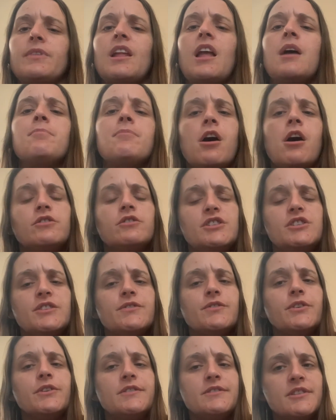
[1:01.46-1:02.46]
Apologies
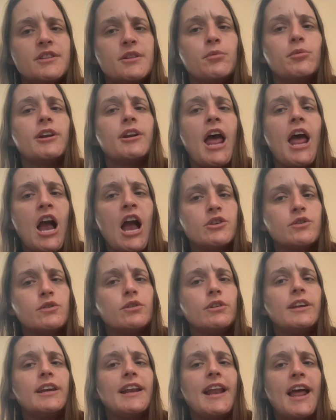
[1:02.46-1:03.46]
for using the word
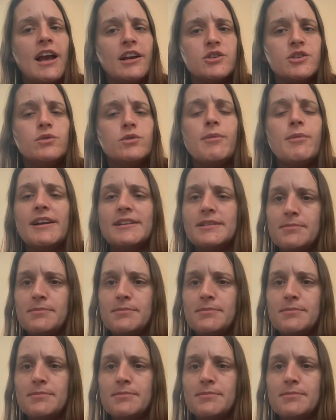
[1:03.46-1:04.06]
actually and actual back